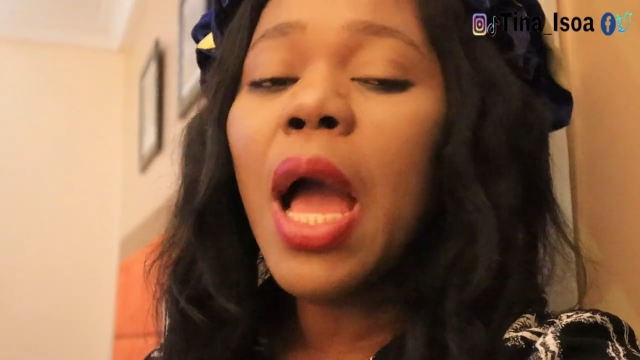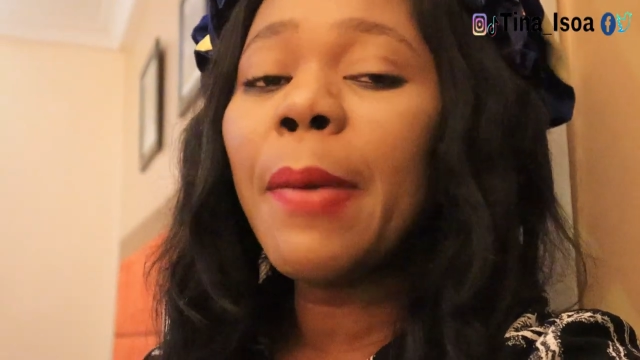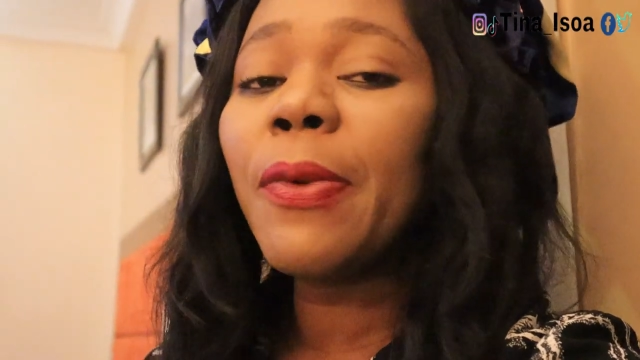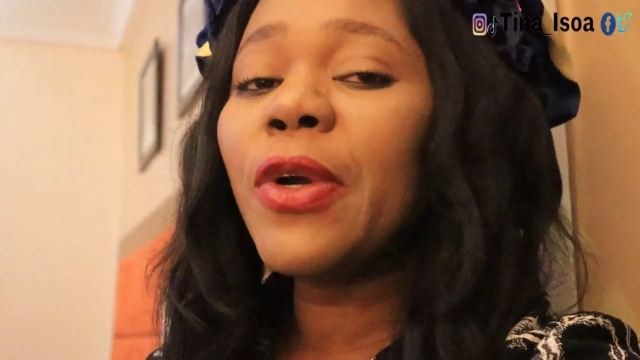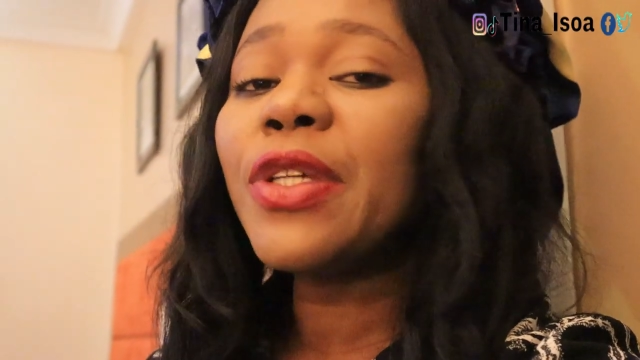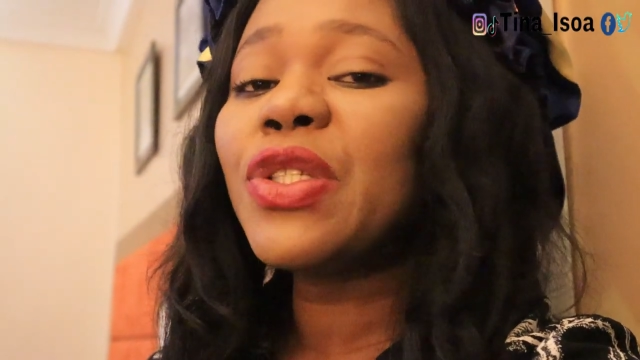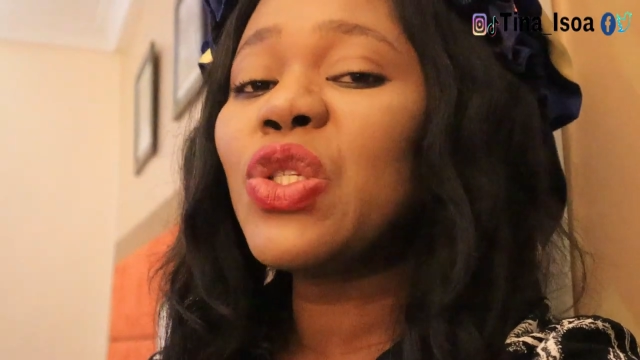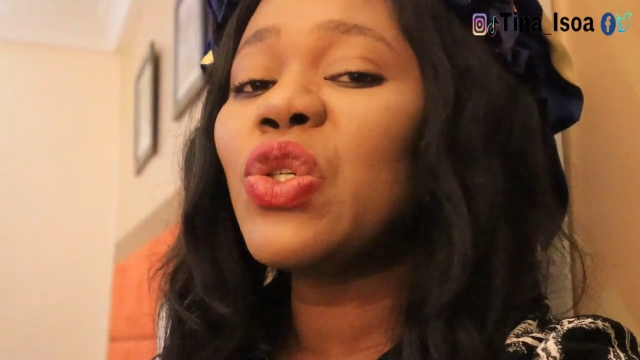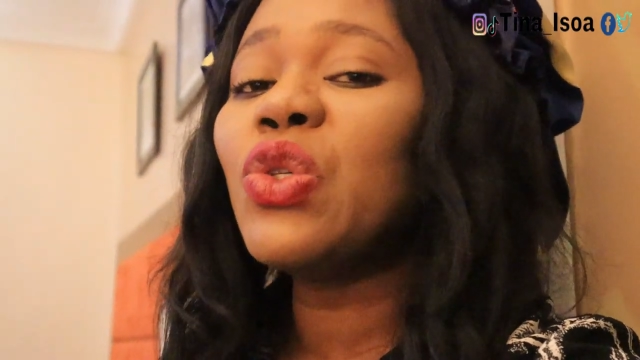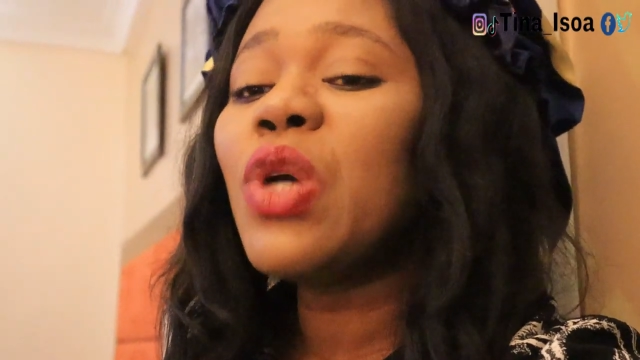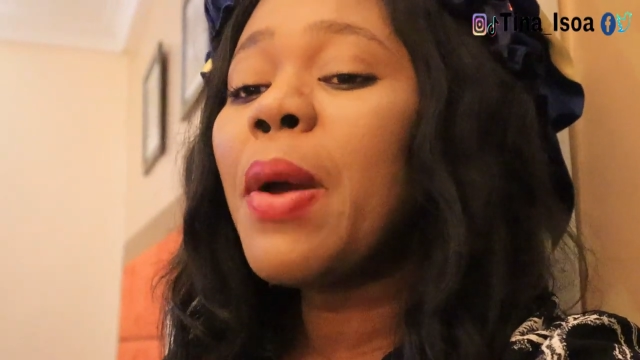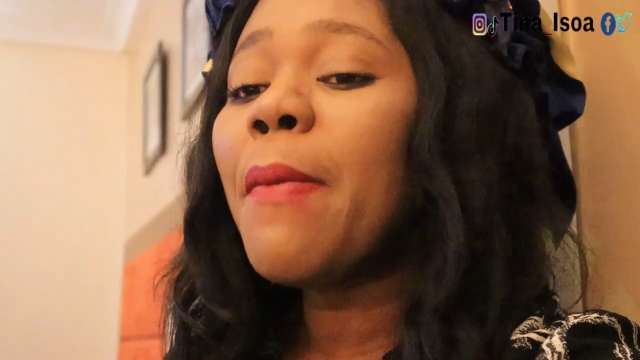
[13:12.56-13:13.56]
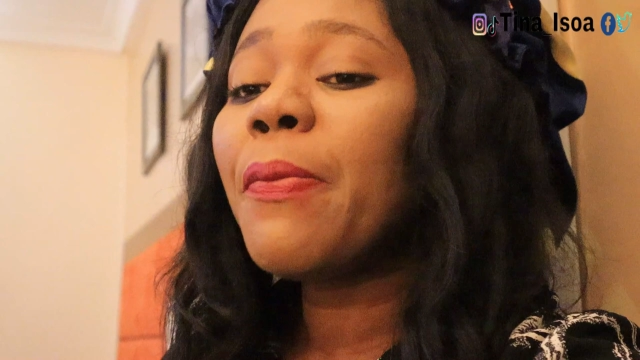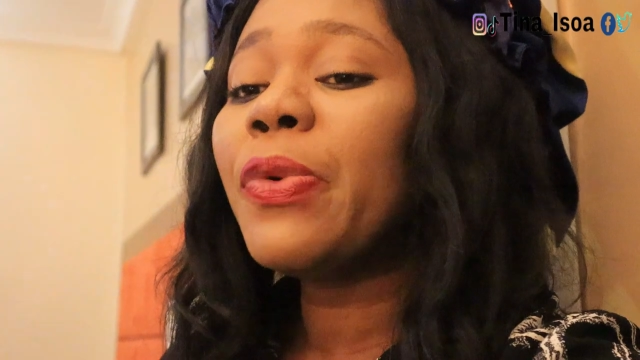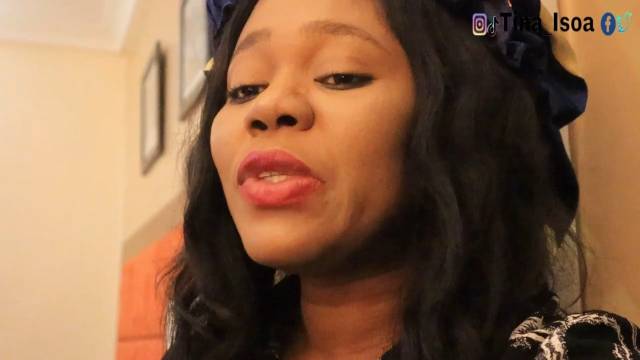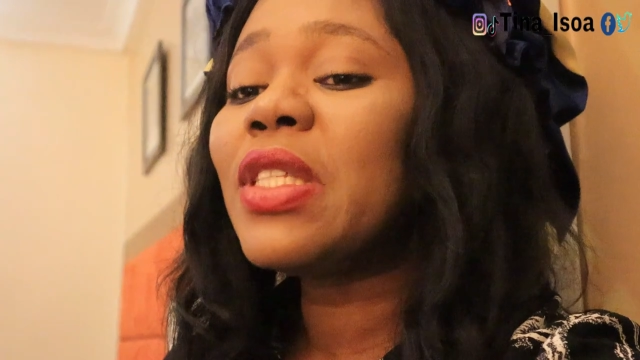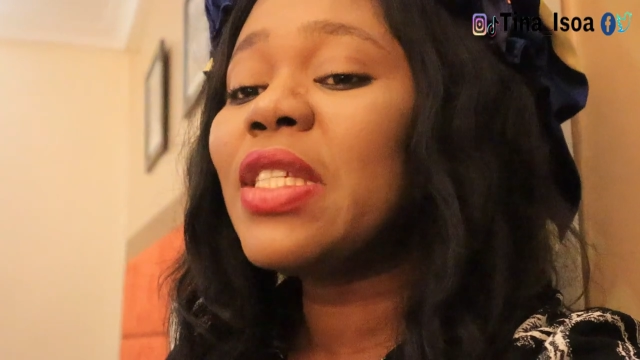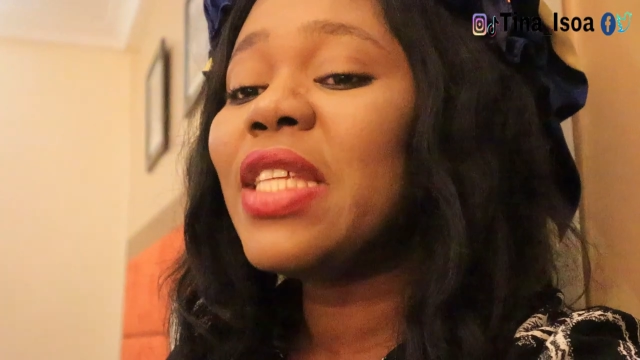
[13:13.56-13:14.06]
I'm going to
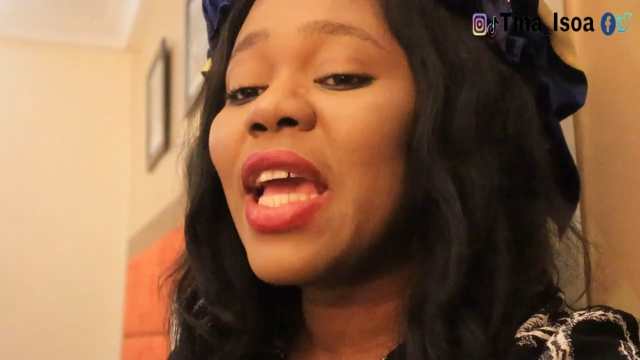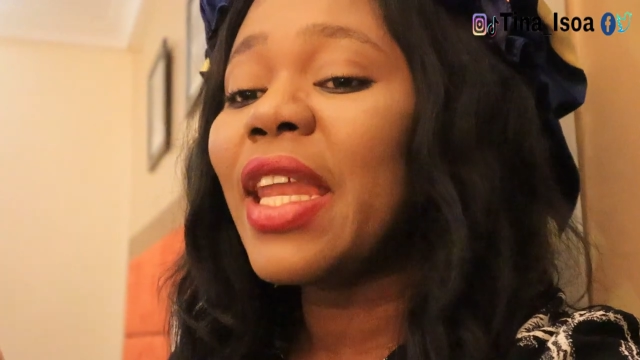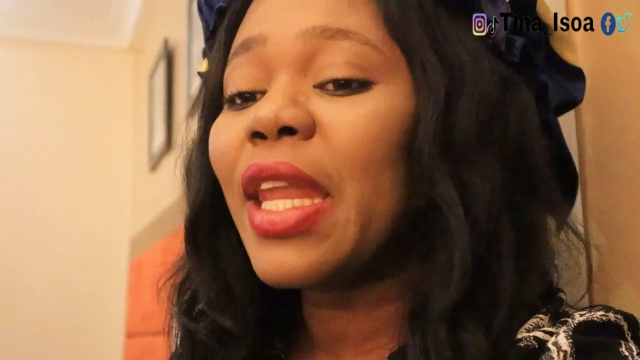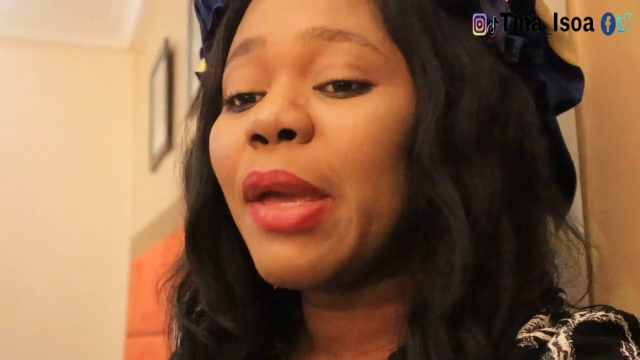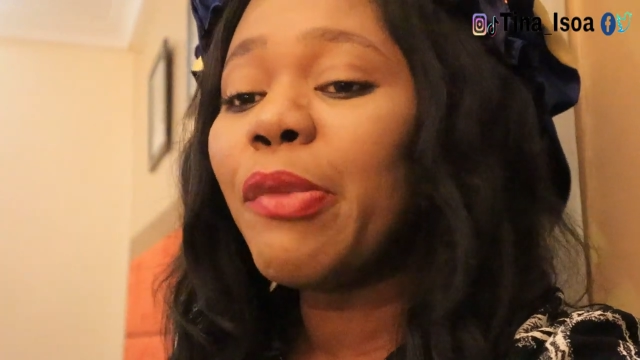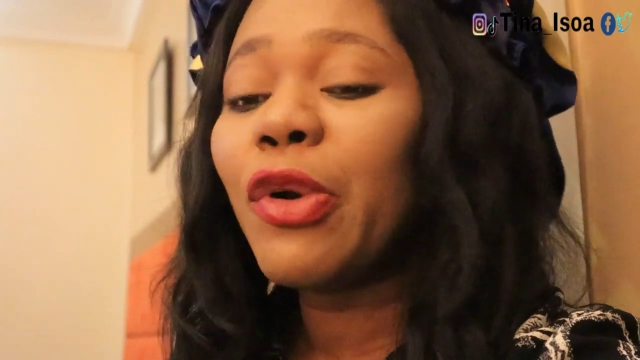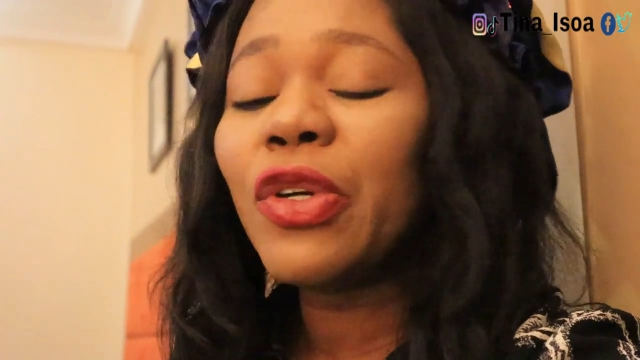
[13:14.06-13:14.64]
put their name